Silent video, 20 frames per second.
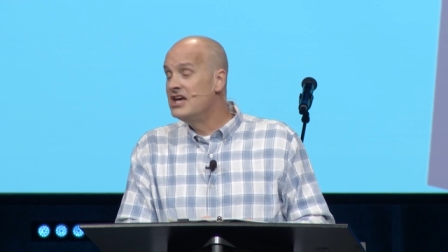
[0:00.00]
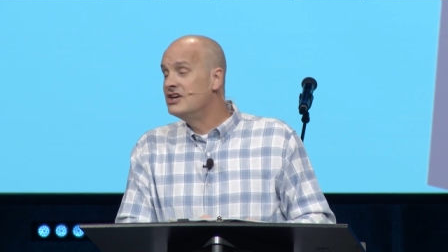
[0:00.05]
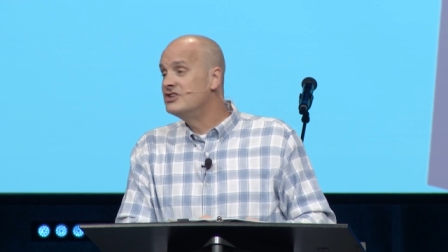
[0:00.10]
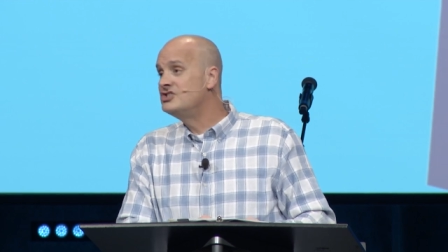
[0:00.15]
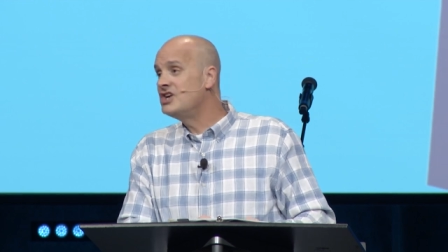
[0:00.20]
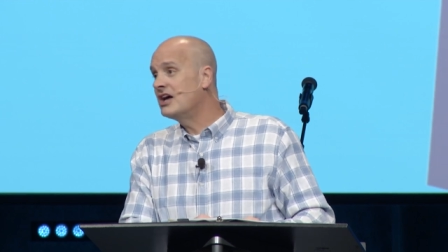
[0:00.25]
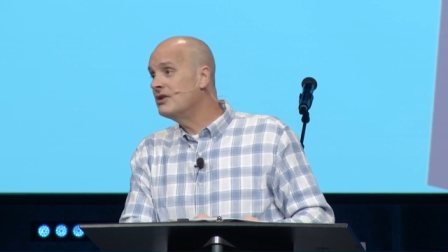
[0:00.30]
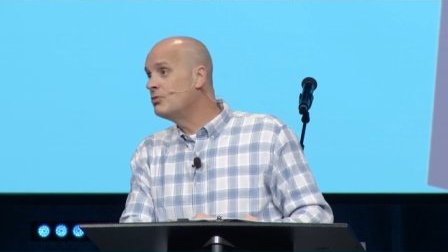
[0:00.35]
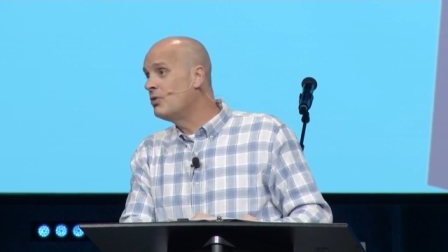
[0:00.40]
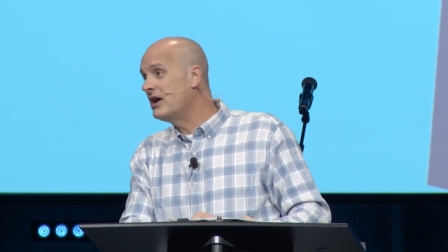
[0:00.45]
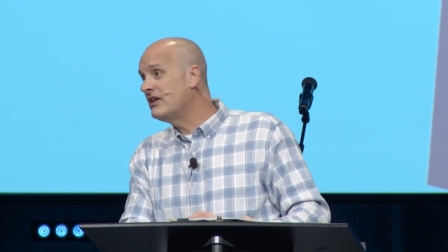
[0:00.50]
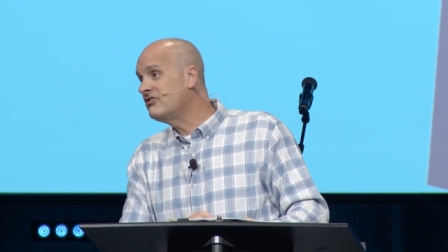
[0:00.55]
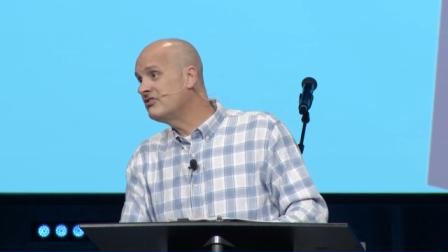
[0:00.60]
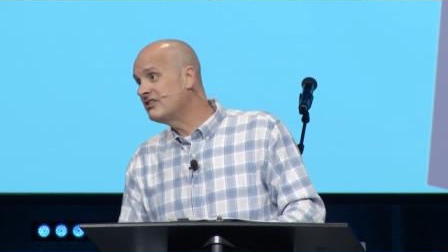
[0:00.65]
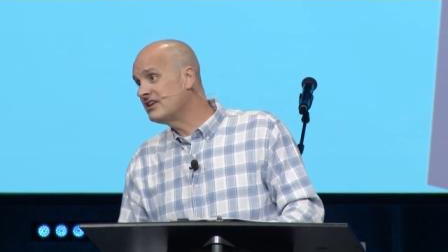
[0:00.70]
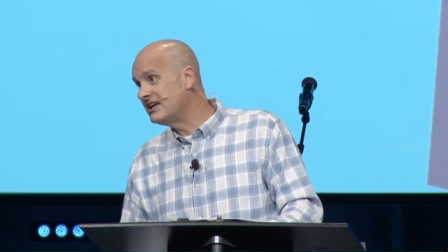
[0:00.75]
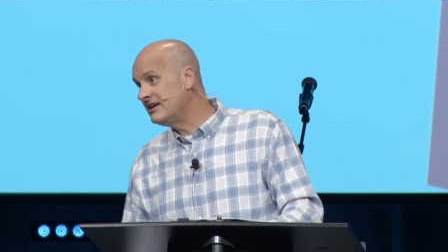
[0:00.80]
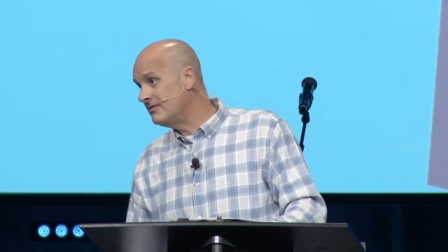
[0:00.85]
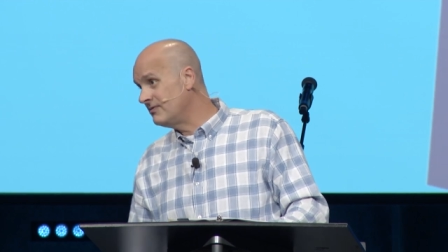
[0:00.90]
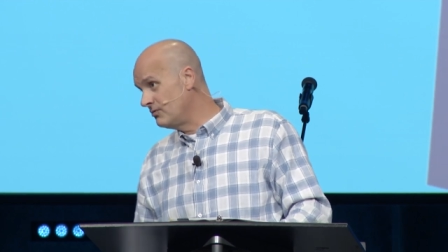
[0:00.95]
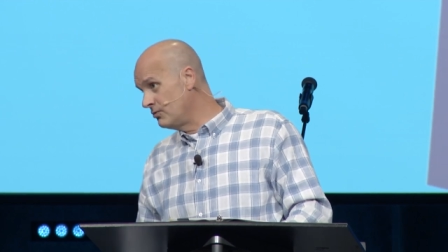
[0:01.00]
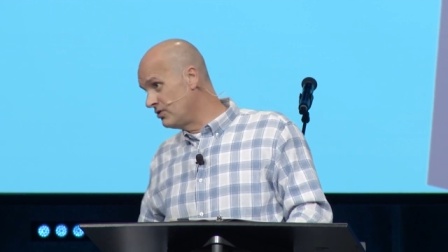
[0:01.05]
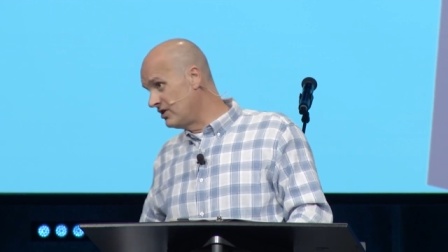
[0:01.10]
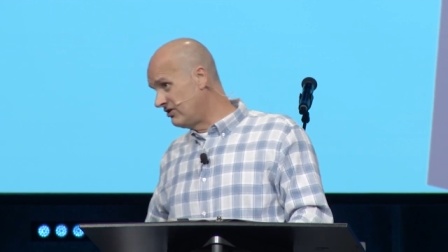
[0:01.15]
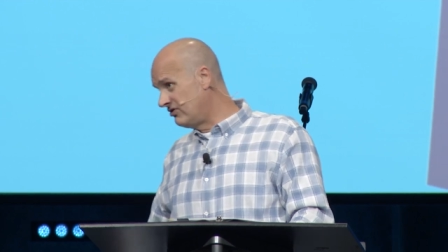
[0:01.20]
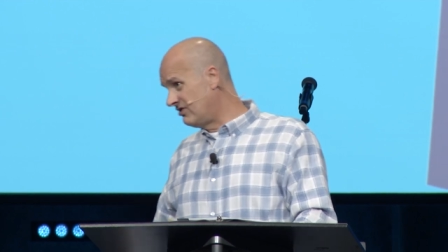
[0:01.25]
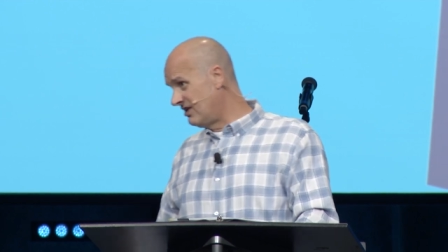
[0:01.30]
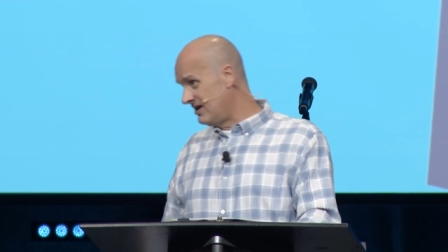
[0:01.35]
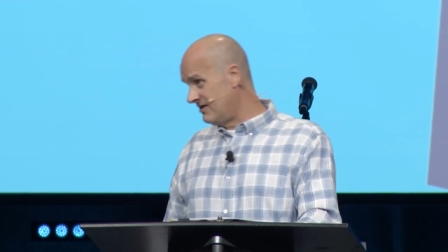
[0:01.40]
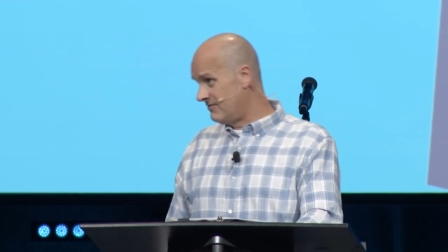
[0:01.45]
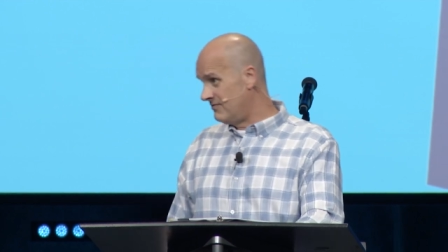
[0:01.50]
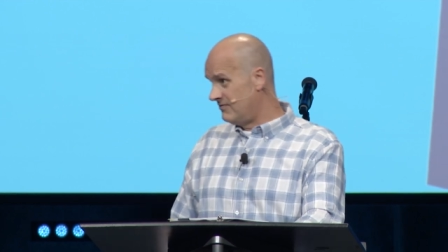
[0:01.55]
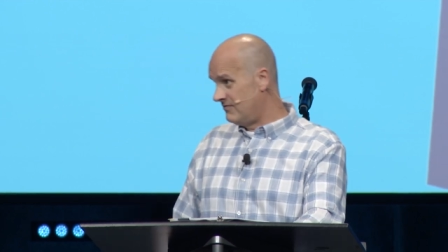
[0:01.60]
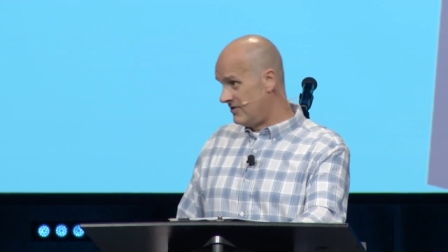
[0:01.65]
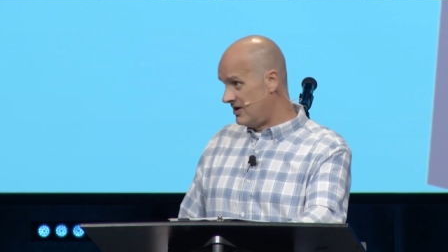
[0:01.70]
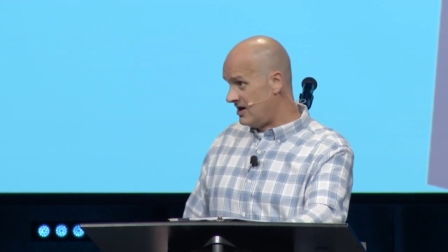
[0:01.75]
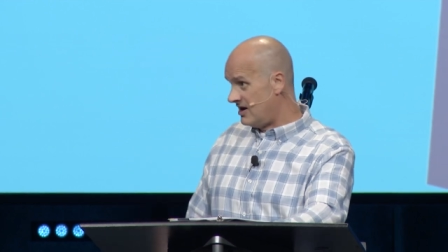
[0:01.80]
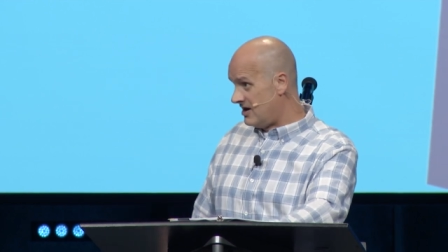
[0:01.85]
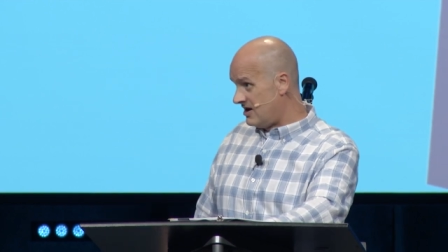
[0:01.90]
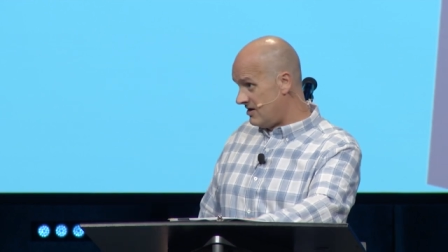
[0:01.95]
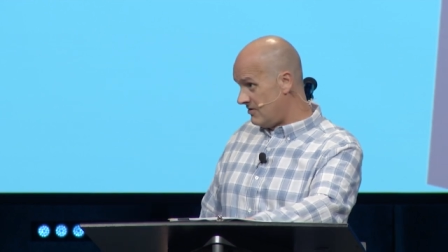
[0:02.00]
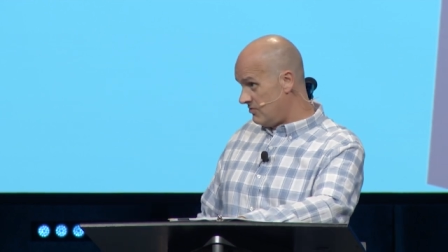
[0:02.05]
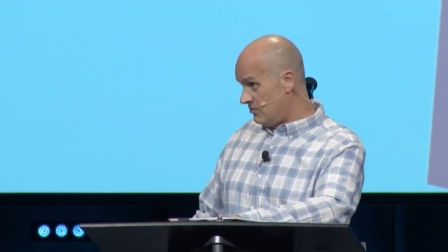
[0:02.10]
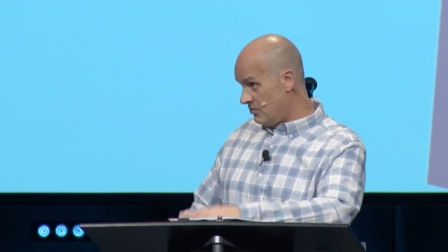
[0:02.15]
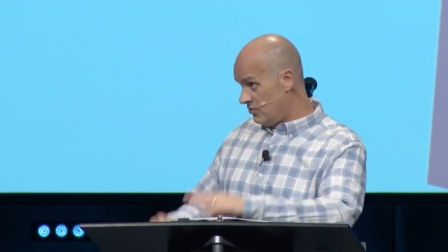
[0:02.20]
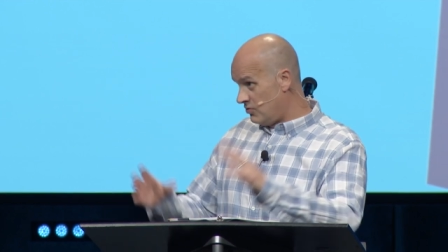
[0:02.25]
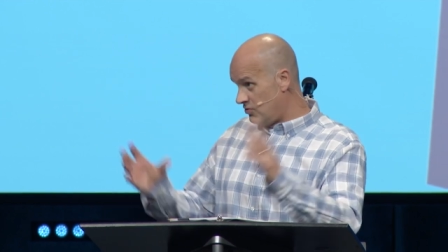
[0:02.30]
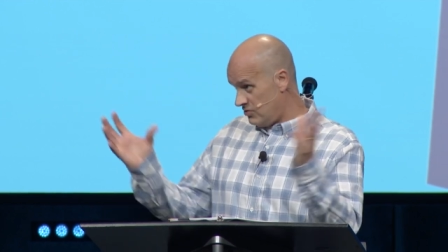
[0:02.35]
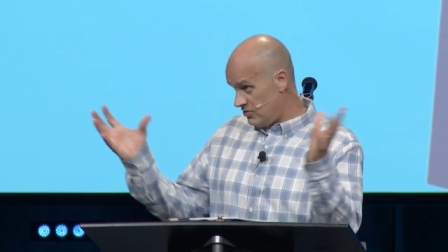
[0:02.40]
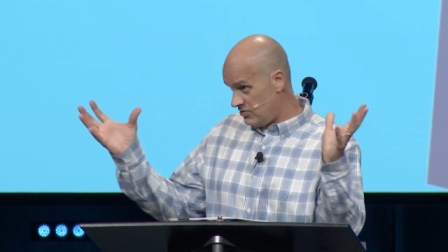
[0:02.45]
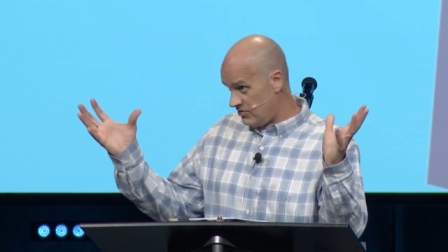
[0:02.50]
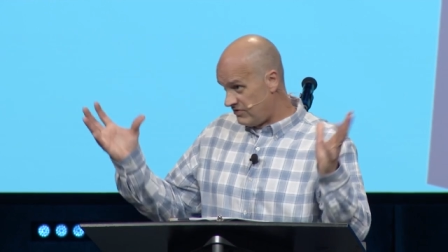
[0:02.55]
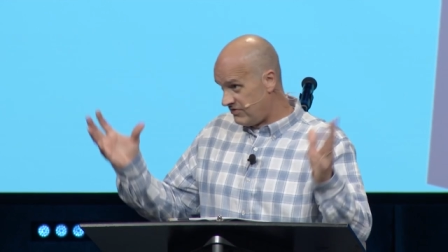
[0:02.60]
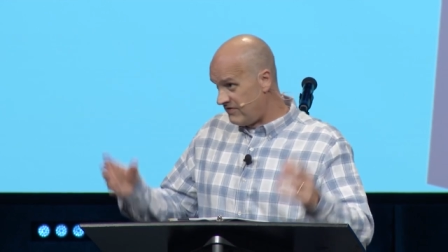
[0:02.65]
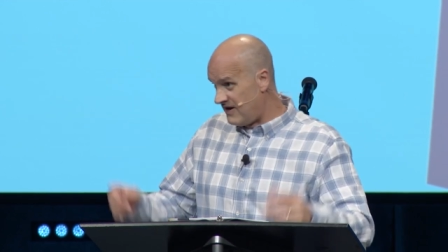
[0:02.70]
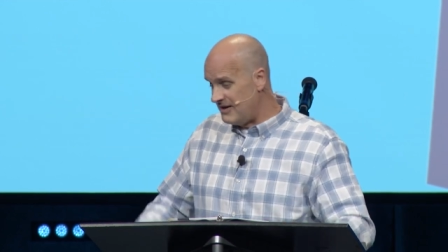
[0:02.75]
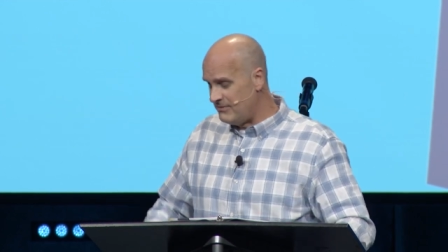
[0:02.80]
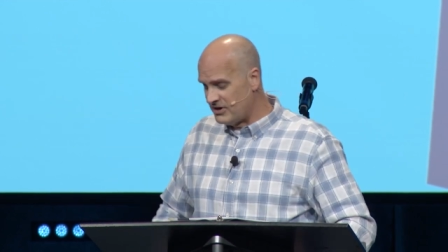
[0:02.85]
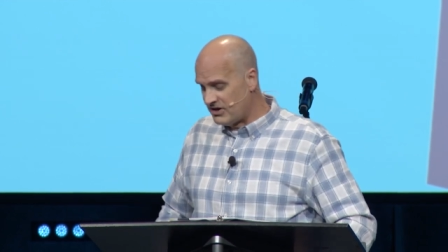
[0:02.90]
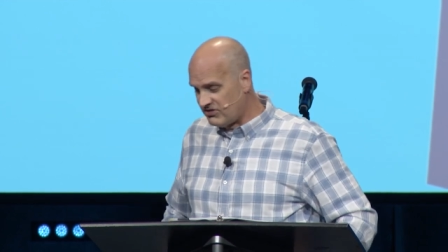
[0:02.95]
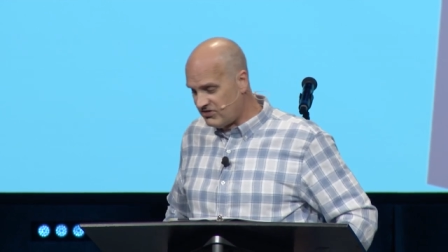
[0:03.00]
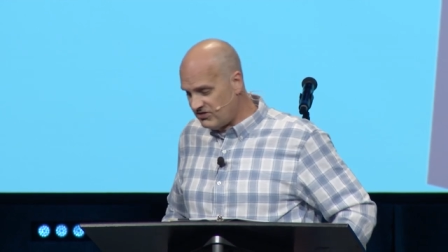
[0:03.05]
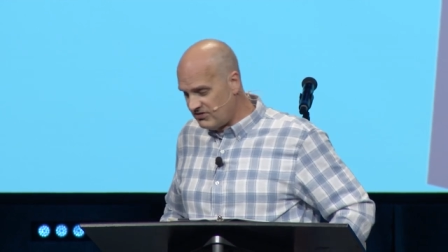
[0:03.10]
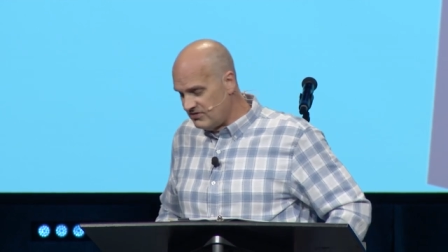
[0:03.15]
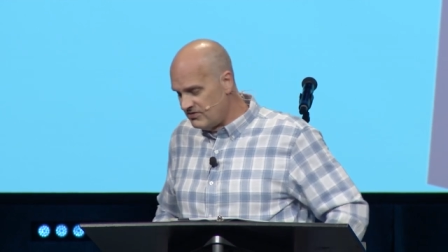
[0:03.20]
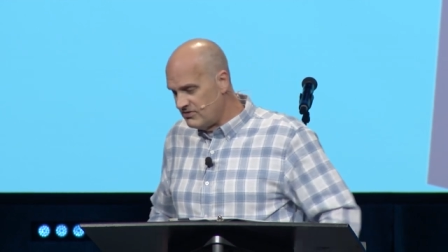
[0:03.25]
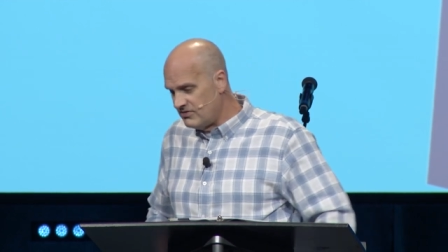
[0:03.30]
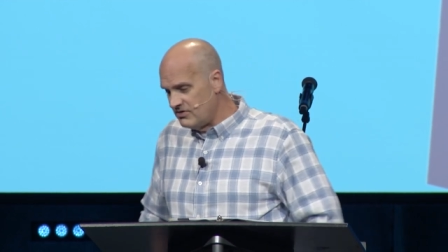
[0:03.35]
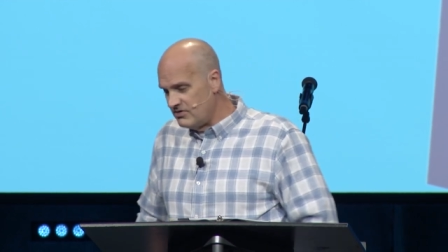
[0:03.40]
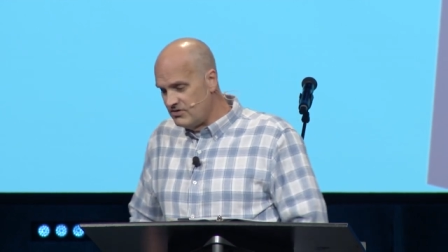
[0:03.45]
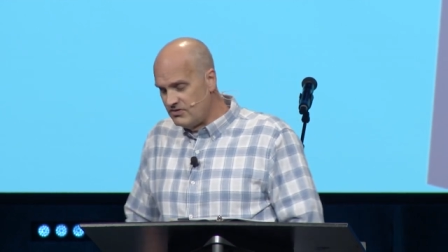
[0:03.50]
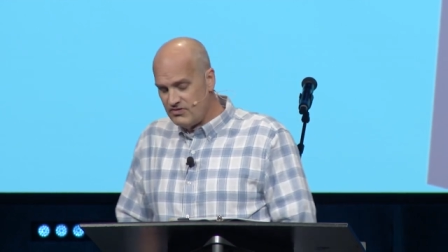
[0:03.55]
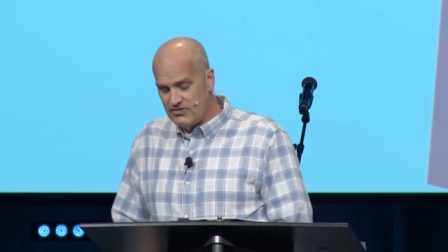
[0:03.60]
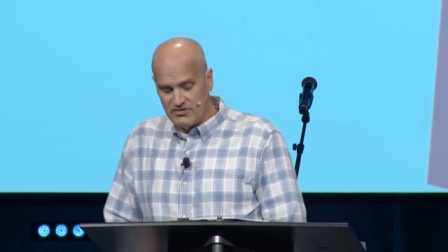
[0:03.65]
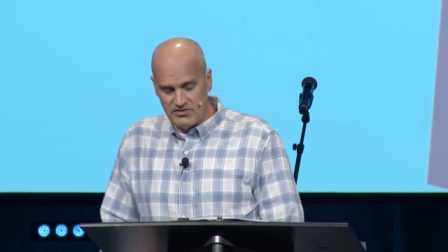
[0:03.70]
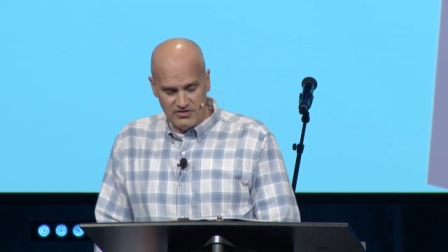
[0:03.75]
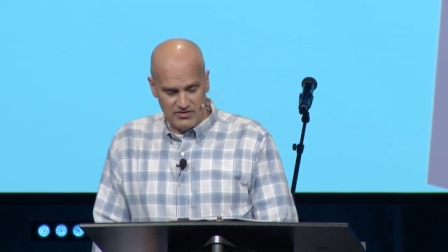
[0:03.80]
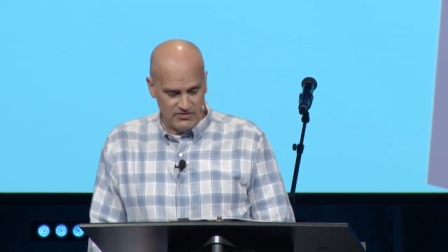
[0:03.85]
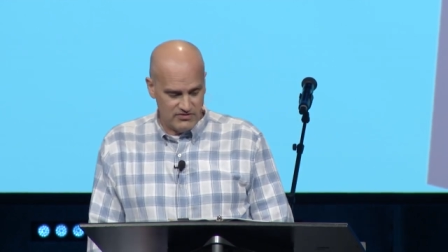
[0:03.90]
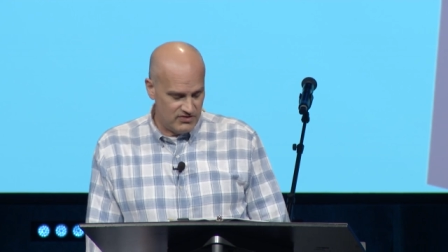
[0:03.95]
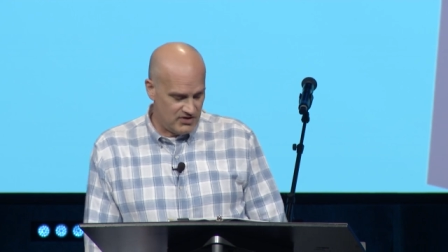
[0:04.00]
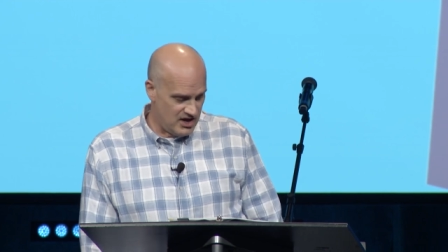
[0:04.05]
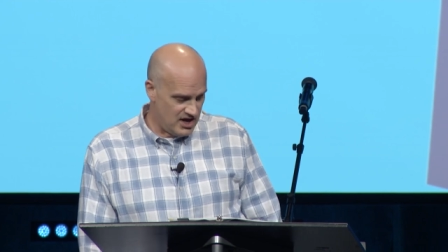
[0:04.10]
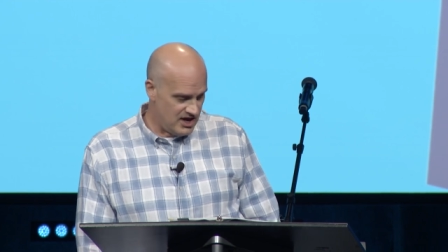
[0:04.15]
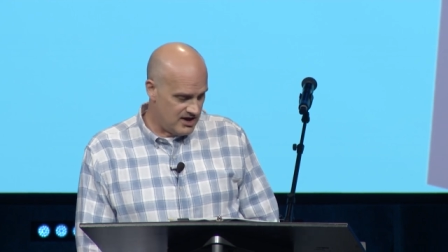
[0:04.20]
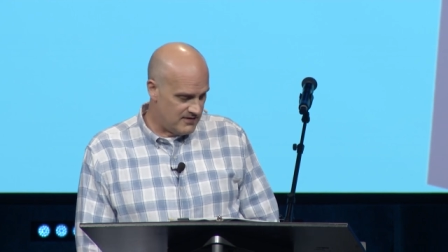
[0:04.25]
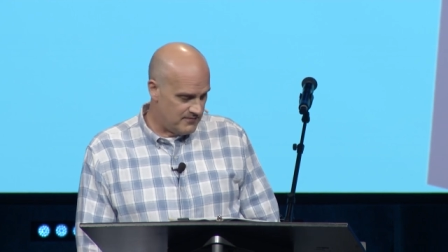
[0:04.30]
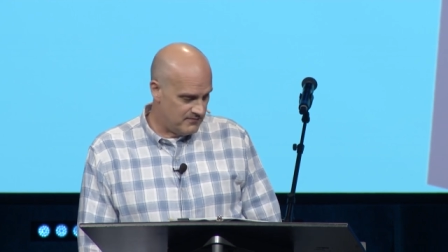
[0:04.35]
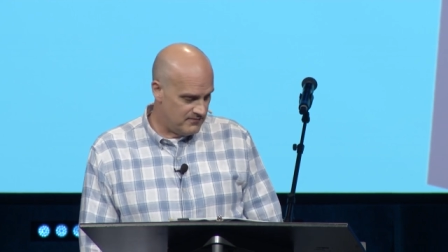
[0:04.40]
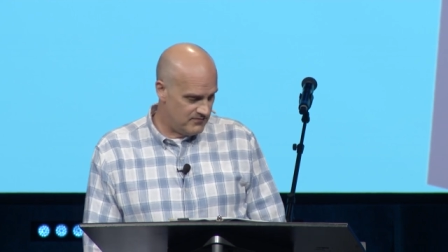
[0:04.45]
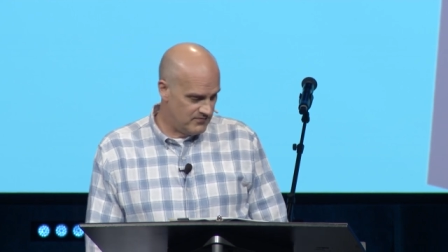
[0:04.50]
John Wesley was a, a famous um,